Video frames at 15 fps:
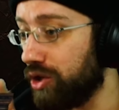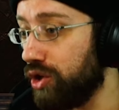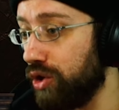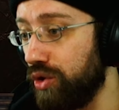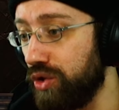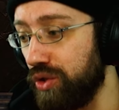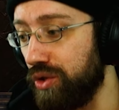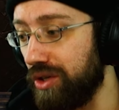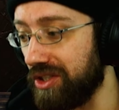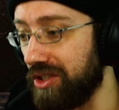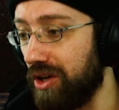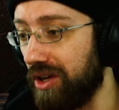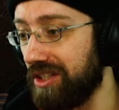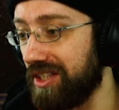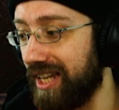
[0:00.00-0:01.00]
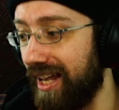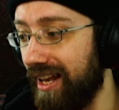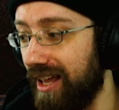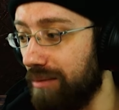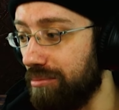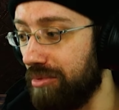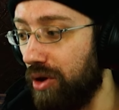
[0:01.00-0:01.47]
the cursor does not
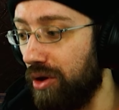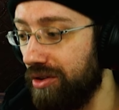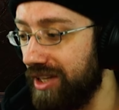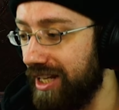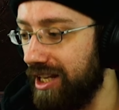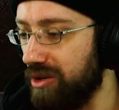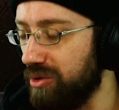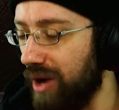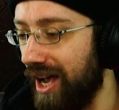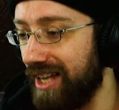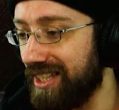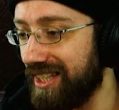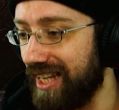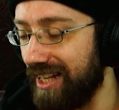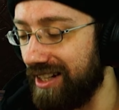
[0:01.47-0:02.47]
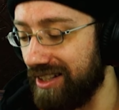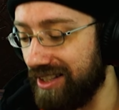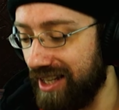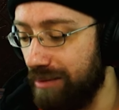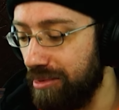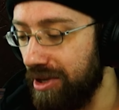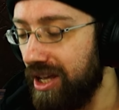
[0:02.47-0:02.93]
scale up, all the UI
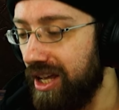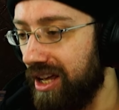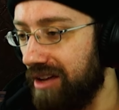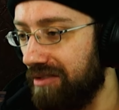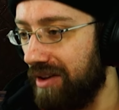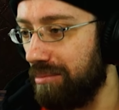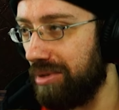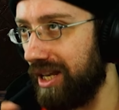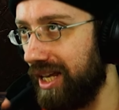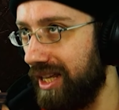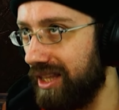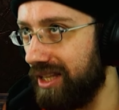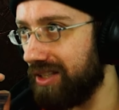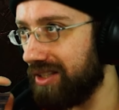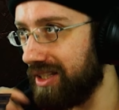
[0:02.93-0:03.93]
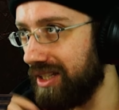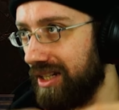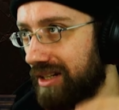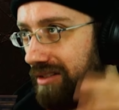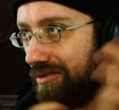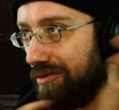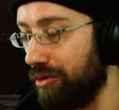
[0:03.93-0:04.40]
scales up. If I play this
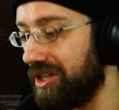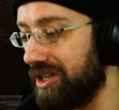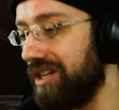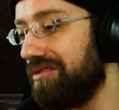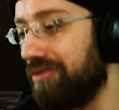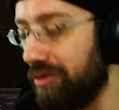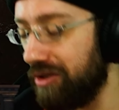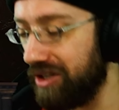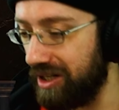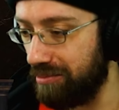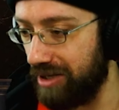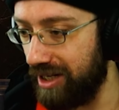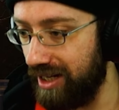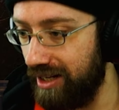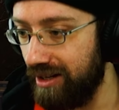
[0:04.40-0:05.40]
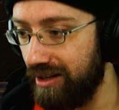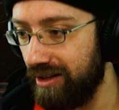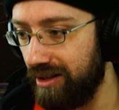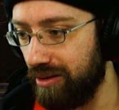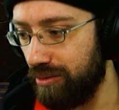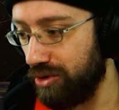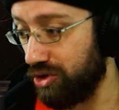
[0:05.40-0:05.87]
in 1440p,
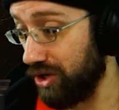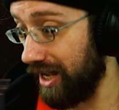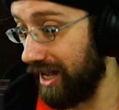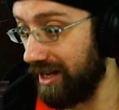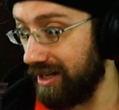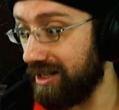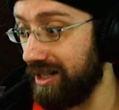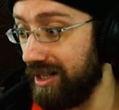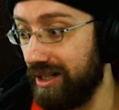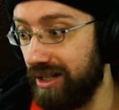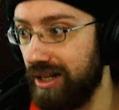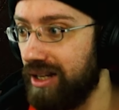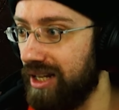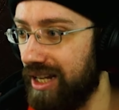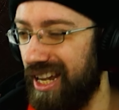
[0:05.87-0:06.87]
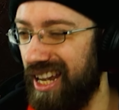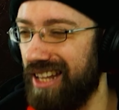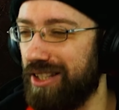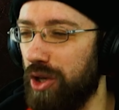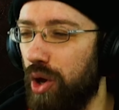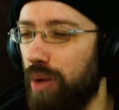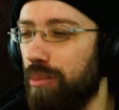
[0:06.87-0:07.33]
which I did,
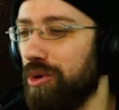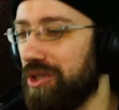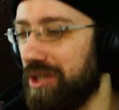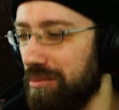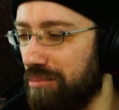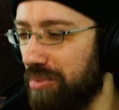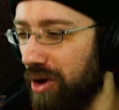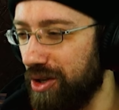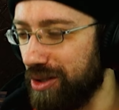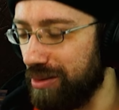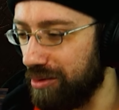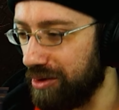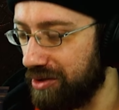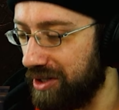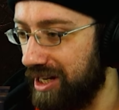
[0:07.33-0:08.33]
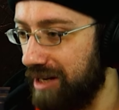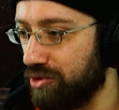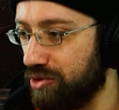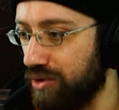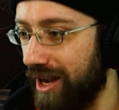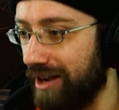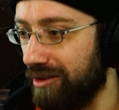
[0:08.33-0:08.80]
it's almost impossible to
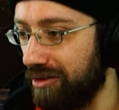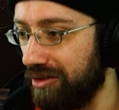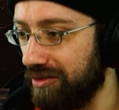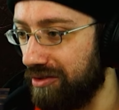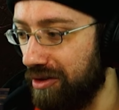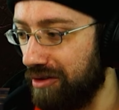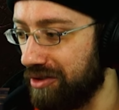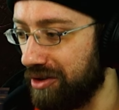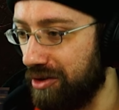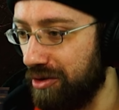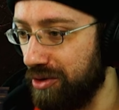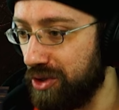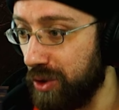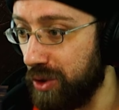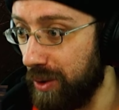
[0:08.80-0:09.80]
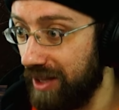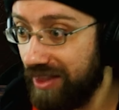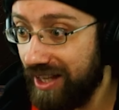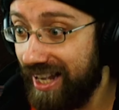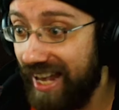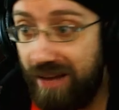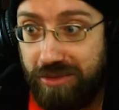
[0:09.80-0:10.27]
keep track of the cursor.
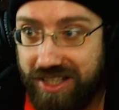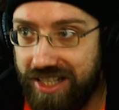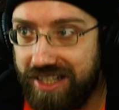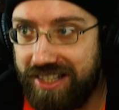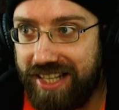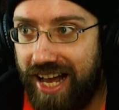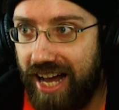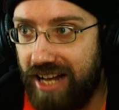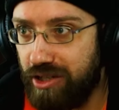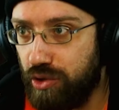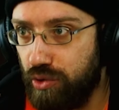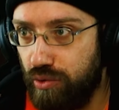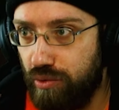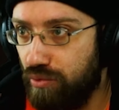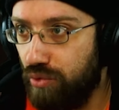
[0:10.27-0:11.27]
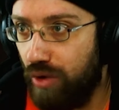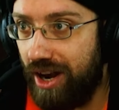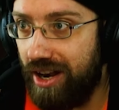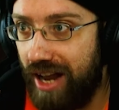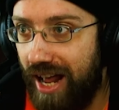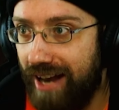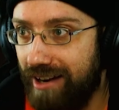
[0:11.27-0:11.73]
And the game's designed to
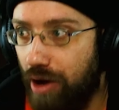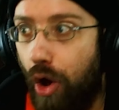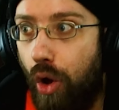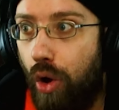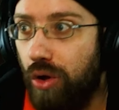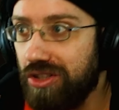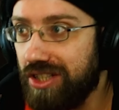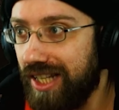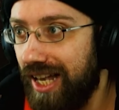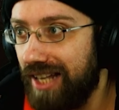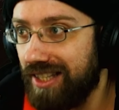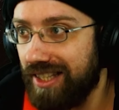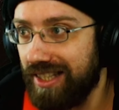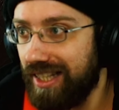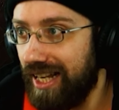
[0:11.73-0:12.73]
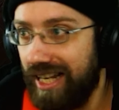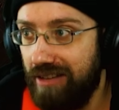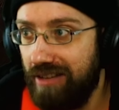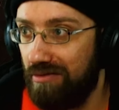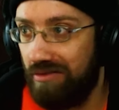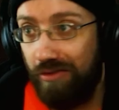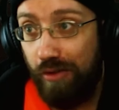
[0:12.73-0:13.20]
run at all sizes, like
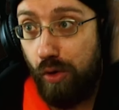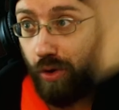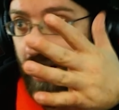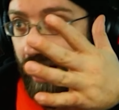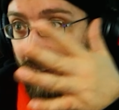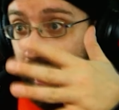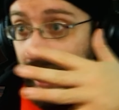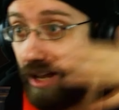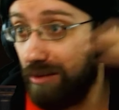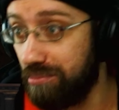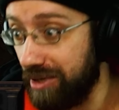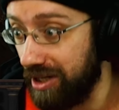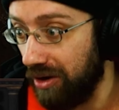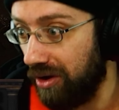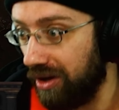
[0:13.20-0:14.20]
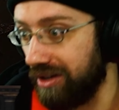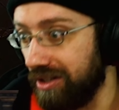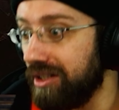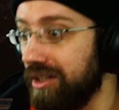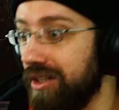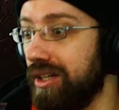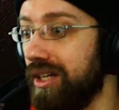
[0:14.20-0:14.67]
even 4K and
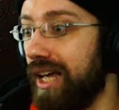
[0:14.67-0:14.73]
beyond.